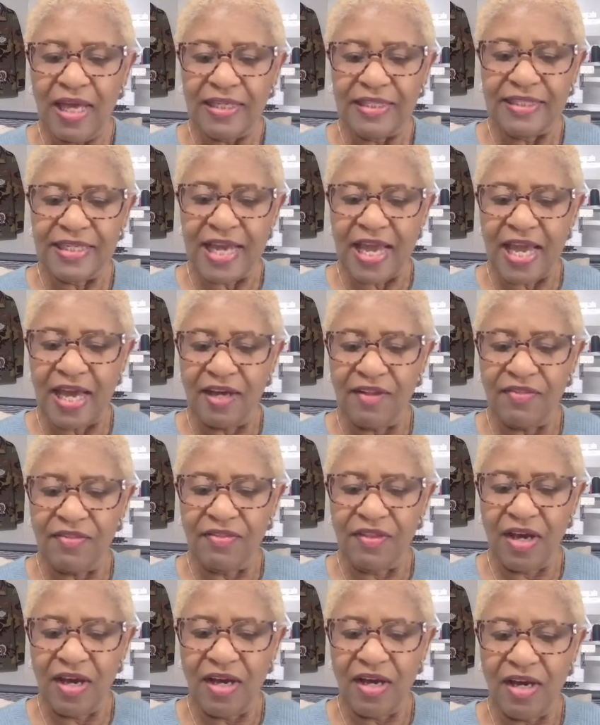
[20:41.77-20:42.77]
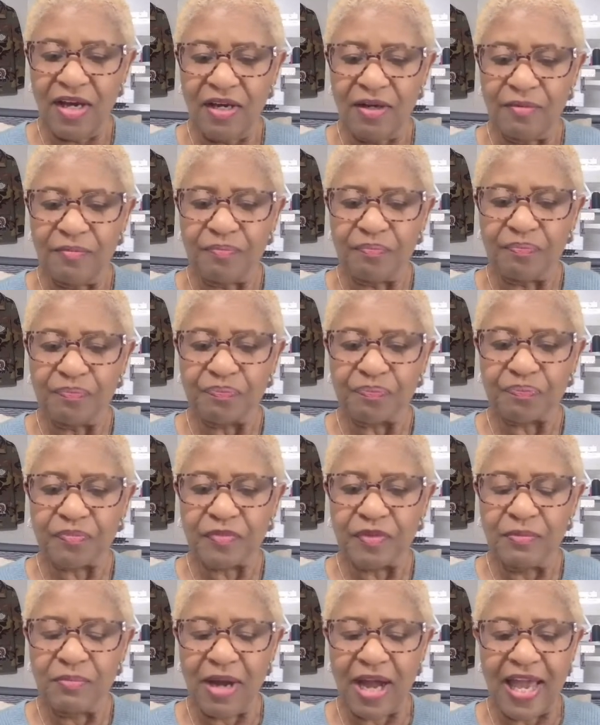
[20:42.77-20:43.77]
Now,
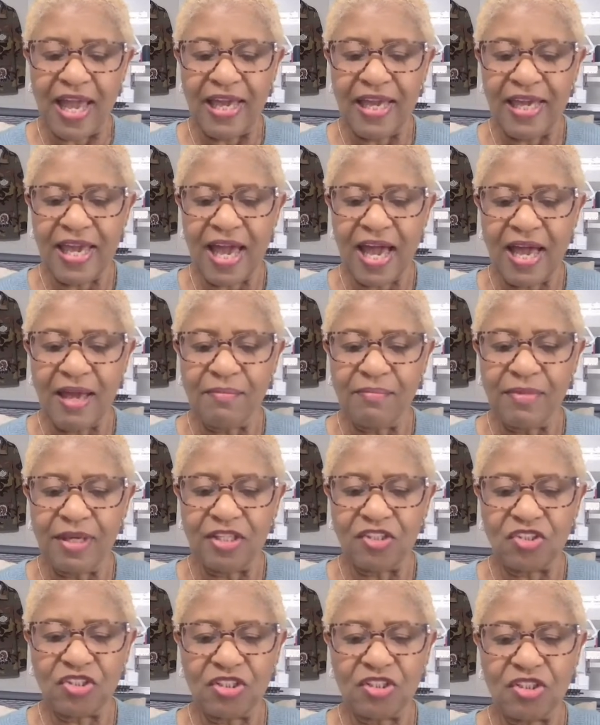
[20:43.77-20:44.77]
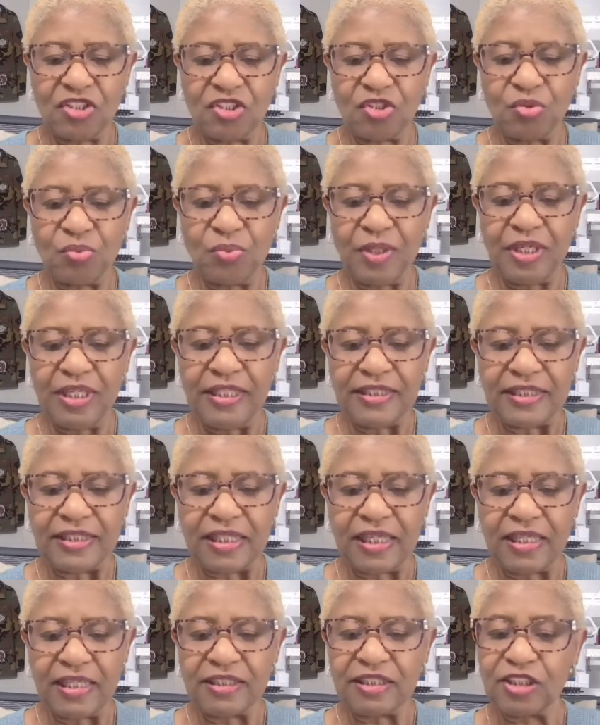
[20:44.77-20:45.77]
my AI mentioned
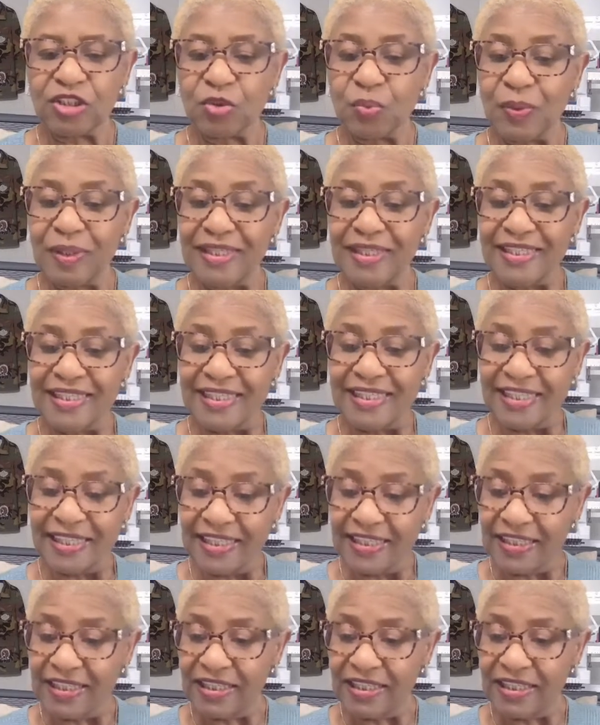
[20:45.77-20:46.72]
Sweetly,